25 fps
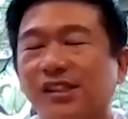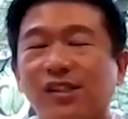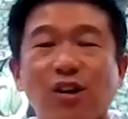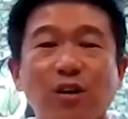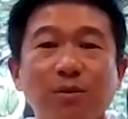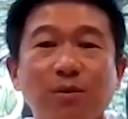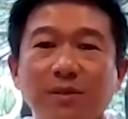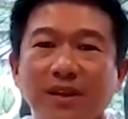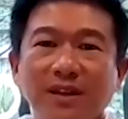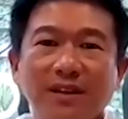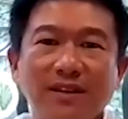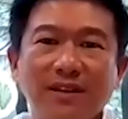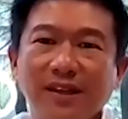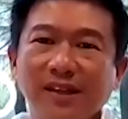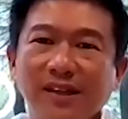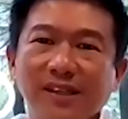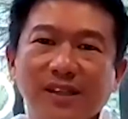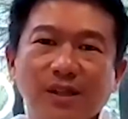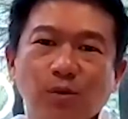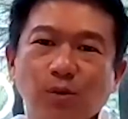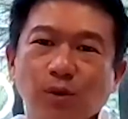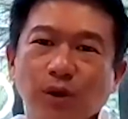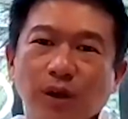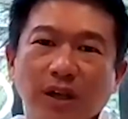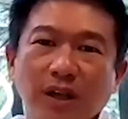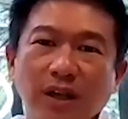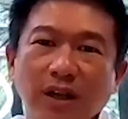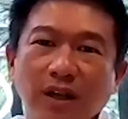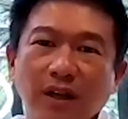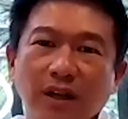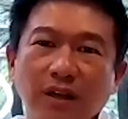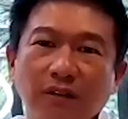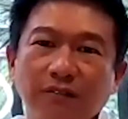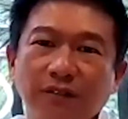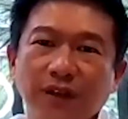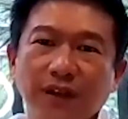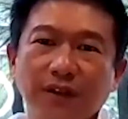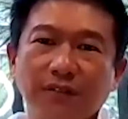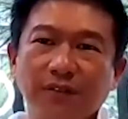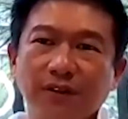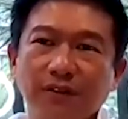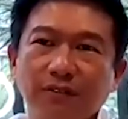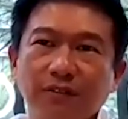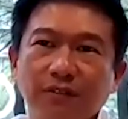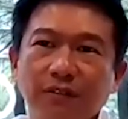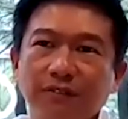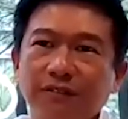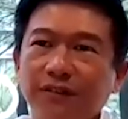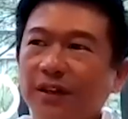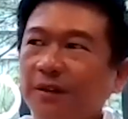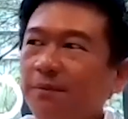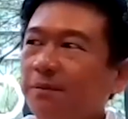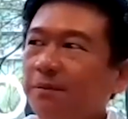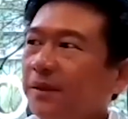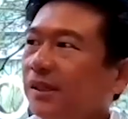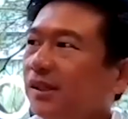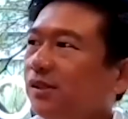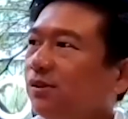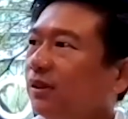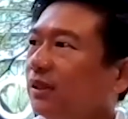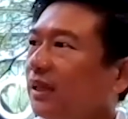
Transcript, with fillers: So many things are working in favor of the Philippines.